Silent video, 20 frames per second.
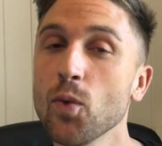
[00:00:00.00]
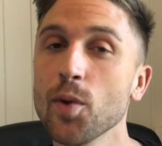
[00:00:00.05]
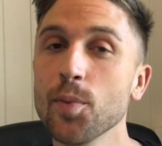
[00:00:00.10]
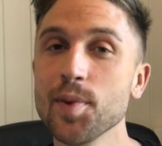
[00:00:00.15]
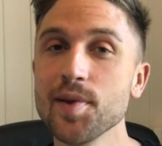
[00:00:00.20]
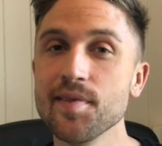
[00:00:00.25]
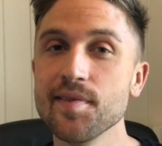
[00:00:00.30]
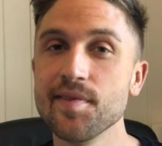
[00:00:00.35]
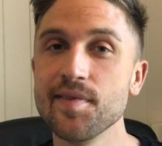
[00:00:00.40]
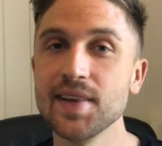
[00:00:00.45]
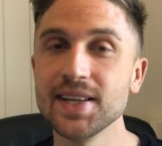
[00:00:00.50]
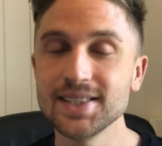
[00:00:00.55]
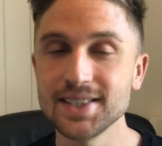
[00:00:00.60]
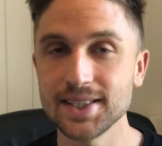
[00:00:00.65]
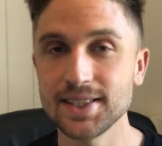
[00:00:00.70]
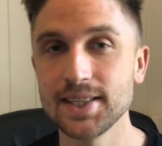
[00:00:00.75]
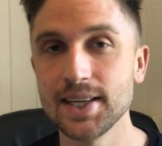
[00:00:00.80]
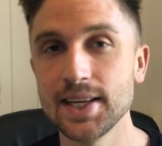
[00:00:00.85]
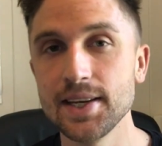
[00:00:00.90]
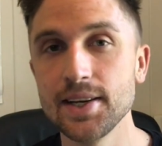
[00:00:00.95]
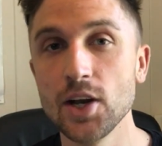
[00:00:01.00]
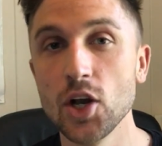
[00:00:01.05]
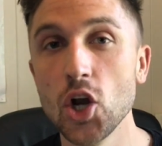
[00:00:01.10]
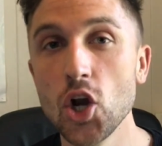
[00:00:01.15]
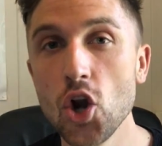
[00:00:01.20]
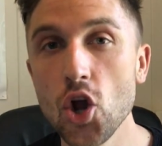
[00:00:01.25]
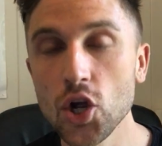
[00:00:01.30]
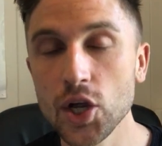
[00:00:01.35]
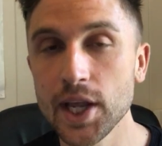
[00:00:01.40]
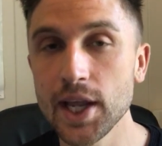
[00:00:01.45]
will be visiting,
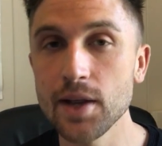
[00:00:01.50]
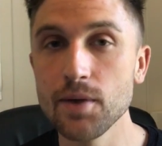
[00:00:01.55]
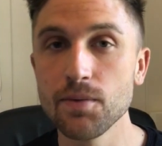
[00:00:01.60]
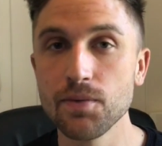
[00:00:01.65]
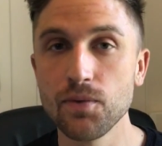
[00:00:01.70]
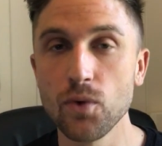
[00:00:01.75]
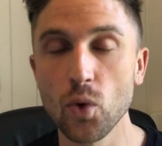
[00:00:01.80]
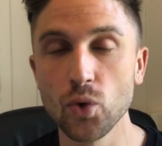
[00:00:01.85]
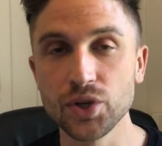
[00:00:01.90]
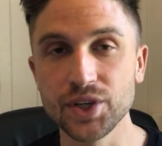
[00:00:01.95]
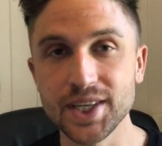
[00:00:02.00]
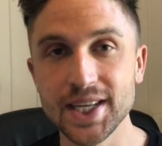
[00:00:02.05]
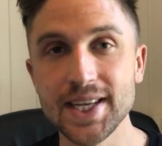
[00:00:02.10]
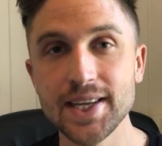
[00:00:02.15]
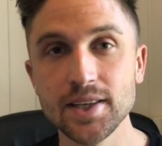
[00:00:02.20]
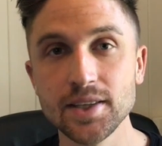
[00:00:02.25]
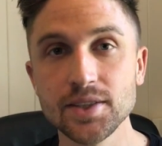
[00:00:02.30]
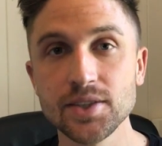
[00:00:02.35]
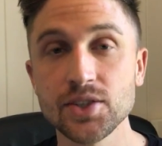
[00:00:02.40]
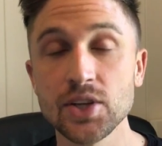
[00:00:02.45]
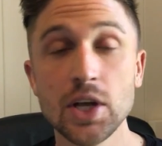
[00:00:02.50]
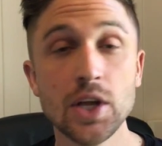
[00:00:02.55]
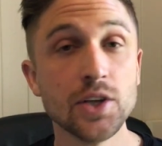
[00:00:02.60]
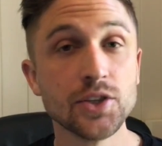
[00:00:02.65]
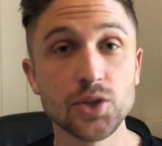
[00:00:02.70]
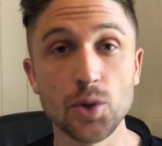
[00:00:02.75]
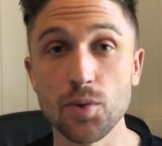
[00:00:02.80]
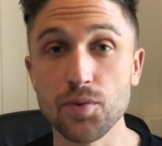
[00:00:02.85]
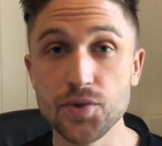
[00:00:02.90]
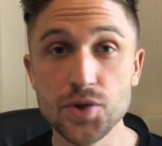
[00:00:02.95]
looking for deals.
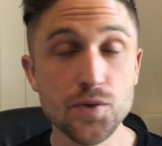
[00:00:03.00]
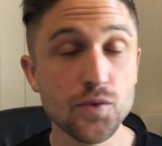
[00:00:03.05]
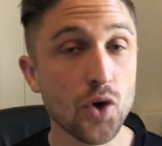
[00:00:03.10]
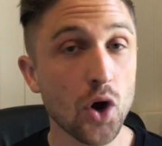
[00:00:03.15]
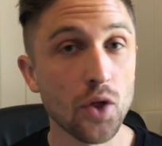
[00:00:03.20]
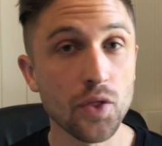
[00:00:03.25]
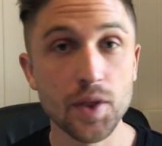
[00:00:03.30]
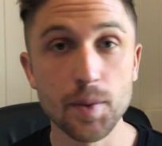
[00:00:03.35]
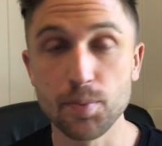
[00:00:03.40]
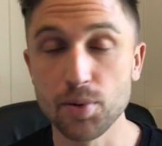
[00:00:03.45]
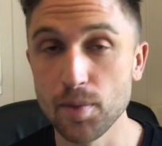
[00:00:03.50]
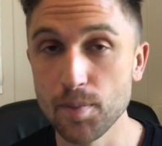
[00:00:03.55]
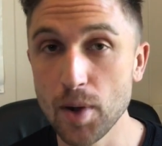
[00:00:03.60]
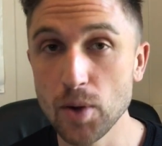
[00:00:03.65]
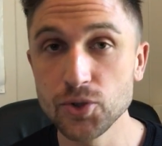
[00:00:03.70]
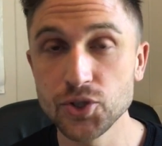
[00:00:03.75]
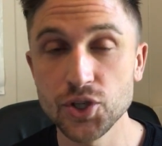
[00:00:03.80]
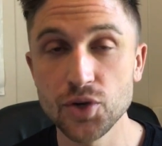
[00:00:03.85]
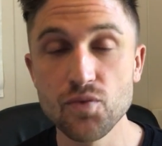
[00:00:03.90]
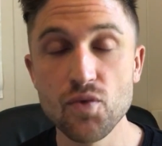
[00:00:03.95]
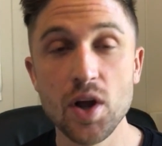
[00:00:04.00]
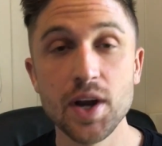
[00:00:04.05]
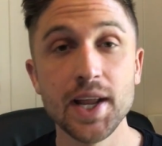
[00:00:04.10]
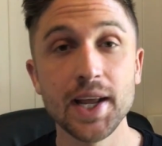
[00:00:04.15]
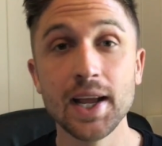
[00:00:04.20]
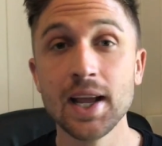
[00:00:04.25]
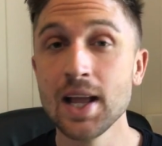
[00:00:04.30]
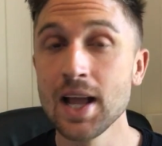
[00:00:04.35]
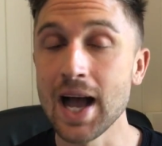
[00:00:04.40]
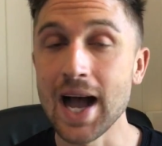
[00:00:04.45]
So if you've got the promotion
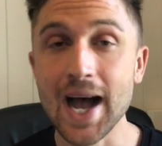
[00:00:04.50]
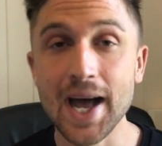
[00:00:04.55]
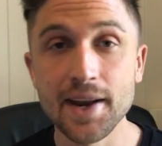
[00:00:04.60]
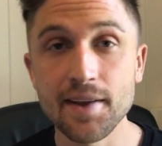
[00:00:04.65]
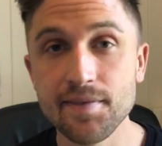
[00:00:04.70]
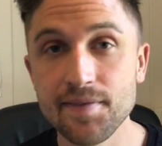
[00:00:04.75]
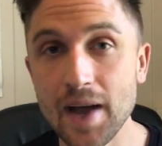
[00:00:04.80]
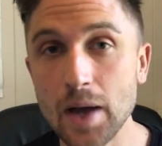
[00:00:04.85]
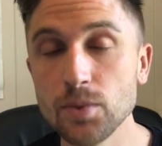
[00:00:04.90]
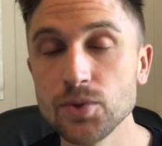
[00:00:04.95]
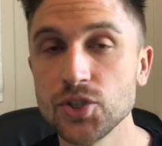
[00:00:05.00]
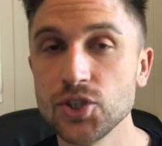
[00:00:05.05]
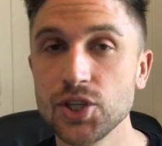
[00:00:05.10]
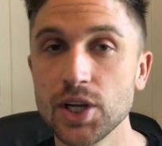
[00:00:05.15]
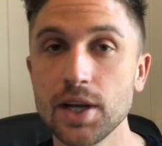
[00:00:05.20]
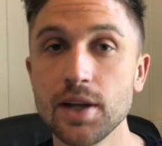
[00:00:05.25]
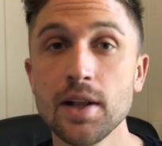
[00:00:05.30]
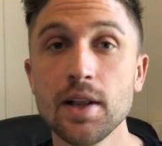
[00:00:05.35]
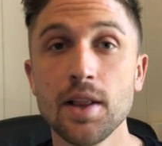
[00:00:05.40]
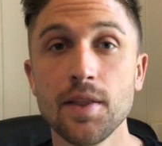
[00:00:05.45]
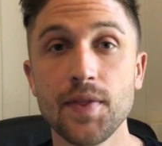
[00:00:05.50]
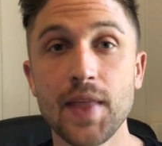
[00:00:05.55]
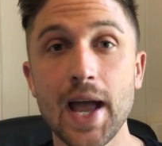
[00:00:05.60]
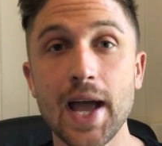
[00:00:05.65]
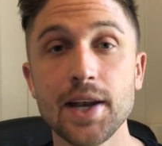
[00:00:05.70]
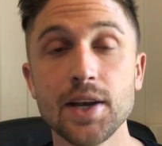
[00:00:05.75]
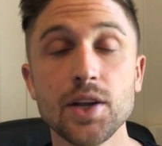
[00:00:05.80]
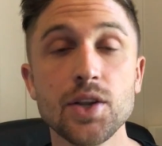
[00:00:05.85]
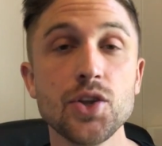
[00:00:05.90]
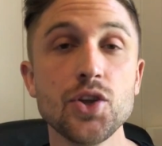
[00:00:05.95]
running and a voucher,
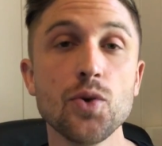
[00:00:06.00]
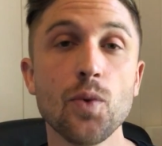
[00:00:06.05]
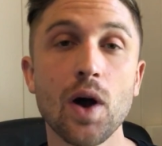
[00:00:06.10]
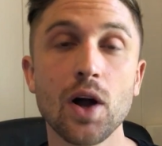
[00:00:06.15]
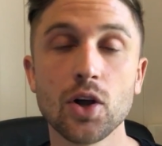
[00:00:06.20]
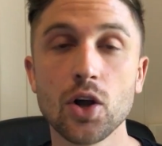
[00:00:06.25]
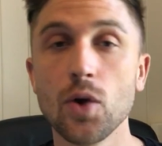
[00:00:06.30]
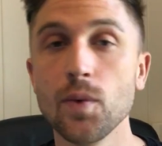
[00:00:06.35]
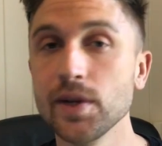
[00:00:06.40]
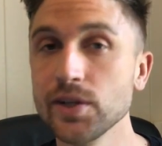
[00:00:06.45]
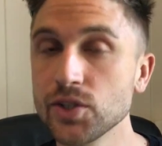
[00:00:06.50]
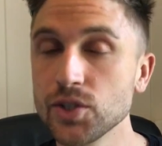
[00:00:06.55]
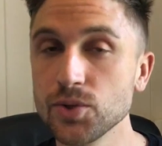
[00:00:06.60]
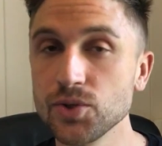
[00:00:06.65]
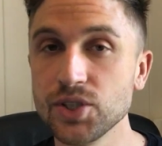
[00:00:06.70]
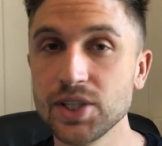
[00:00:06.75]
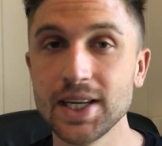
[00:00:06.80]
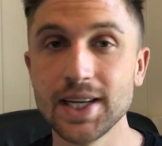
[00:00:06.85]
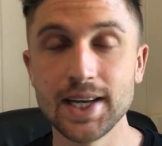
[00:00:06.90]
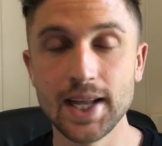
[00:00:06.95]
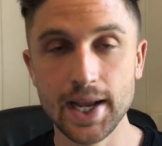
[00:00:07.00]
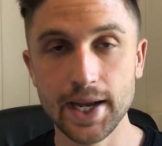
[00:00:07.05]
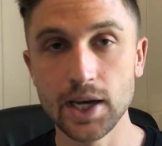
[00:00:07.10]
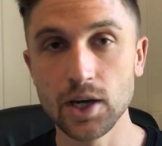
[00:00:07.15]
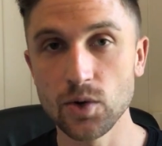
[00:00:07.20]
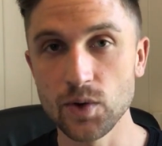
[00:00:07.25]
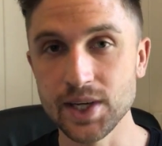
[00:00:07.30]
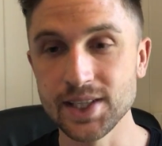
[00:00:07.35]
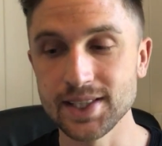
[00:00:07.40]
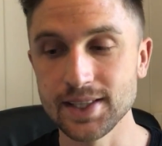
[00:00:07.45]
then you are going to see an
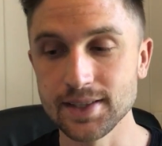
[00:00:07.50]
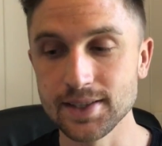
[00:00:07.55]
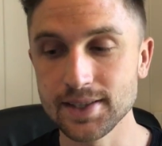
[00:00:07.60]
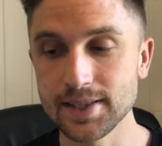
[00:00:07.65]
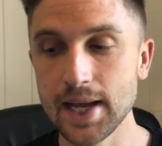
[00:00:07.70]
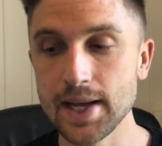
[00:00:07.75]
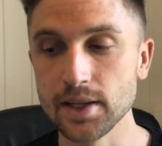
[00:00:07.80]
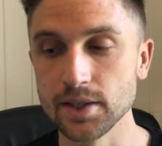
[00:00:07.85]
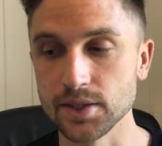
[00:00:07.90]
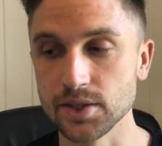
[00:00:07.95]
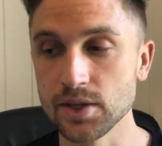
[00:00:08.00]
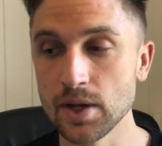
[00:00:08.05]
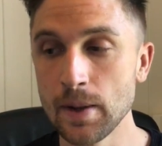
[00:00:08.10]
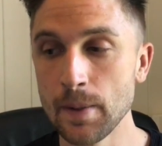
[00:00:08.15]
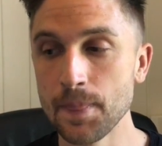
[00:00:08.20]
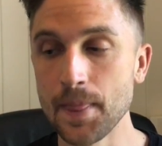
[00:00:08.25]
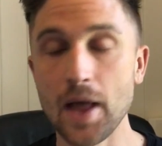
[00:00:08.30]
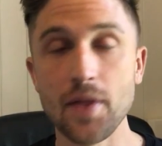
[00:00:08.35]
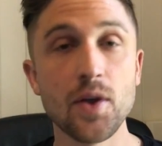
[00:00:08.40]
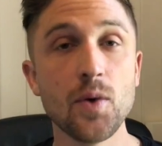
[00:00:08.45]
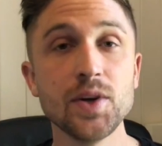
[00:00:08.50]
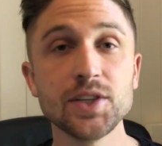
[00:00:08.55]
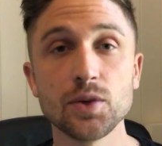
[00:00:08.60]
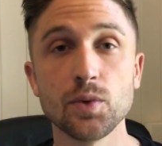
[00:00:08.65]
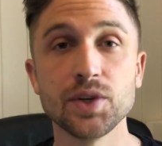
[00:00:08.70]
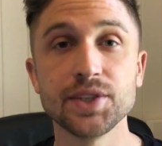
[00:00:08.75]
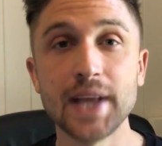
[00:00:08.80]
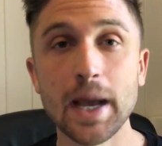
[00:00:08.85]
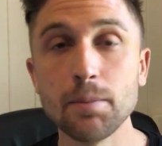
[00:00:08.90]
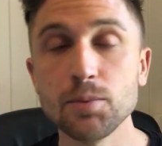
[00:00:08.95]
increase in sales. Now, there is a
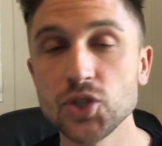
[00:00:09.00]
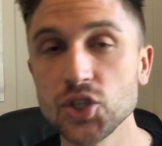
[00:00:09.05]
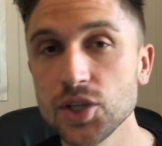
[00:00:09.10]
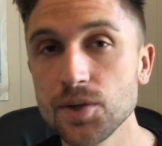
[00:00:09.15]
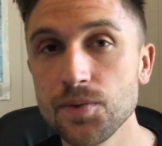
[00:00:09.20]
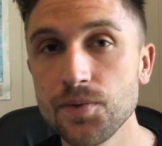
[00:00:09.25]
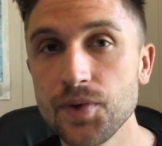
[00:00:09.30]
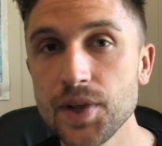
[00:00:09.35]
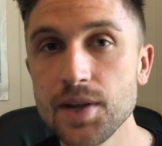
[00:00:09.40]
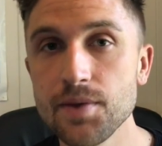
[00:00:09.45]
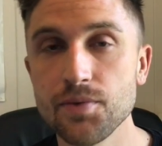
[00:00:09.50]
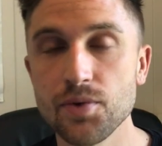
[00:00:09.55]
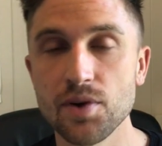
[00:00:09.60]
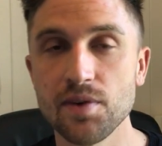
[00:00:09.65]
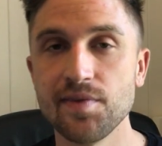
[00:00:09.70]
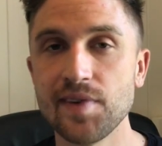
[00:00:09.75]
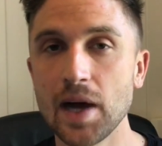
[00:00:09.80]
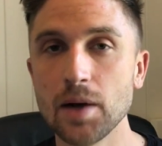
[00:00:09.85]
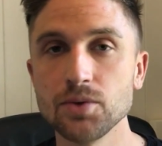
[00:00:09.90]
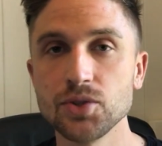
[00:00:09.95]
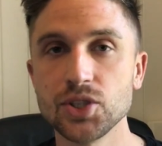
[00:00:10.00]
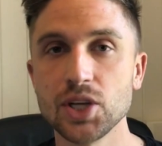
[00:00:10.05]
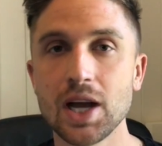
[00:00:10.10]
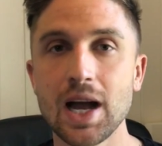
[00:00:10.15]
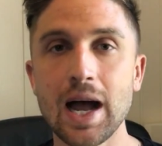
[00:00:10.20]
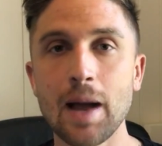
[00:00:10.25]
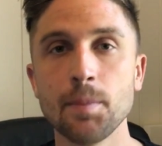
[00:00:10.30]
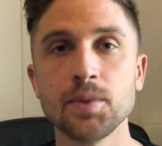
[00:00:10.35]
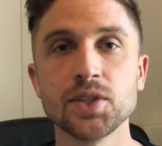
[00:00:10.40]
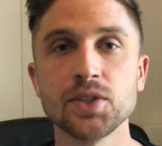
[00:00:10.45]
redemption fee for a voucher.
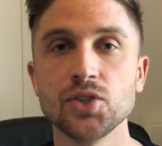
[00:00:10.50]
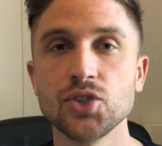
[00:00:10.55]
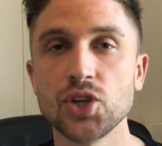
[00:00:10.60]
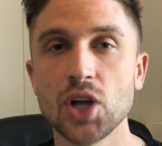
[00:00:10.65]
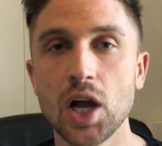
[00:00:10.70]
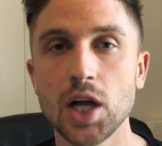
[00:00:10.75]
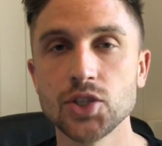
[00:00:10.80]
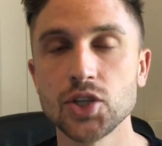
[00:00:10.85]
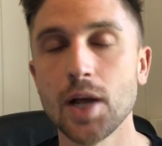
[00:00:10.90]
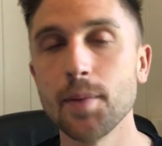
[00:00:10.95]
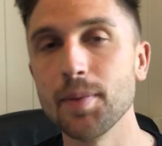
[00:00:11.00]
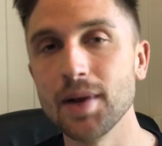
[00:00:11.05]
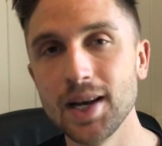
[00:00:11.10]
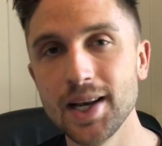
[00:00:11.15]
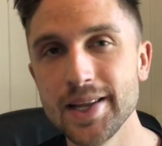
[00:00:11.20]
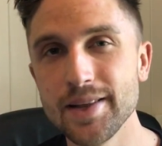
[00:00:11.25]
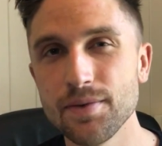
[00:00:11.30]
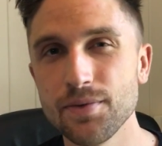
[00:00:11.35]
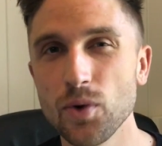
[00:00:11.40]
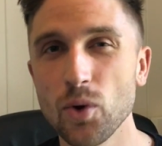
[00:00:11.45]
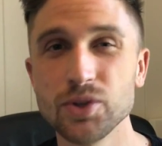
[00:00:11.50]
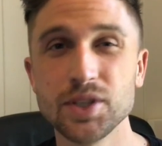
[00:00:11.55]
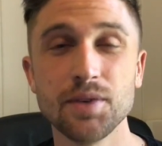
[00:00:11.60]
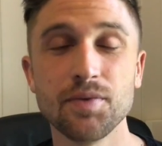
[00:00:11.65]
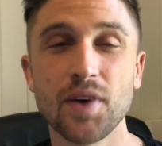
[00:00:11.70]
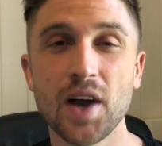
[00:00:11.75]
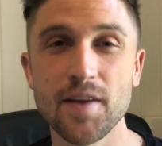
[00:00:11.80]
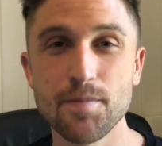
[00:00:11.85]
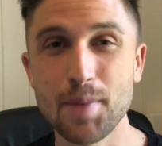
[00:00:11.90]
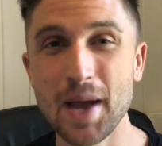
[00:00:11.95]
Amazon charge, I believe,
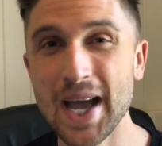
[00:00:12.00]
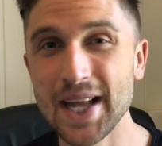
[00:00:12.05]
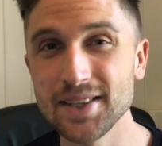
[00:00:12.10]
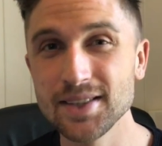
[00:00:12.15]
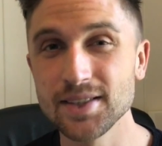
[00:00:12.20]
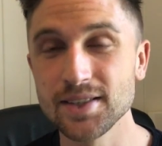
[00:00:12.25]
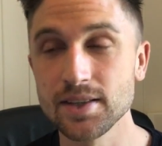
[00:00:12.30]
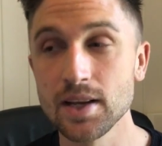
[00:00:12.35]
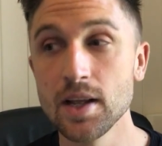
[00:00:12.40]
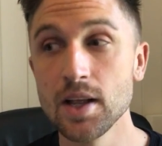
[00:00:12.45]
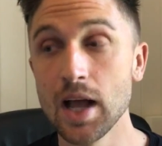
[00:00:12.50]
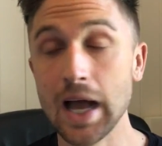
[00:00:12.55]
45 pence